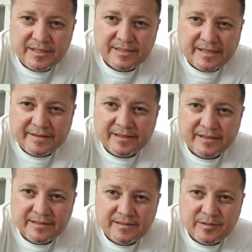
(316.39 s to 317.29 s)
there's
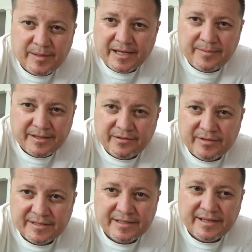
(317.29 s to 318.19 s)
nothing to bag about the
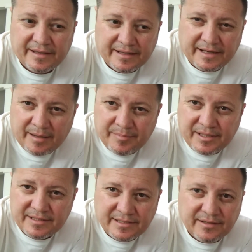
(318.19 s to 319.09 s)
rest of the other
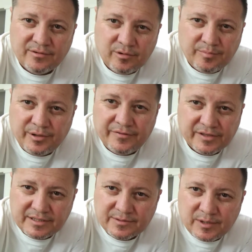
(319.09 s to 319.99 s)
companies. They're all
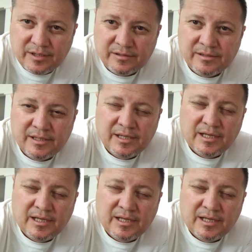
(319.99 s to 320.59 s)
perfect as well.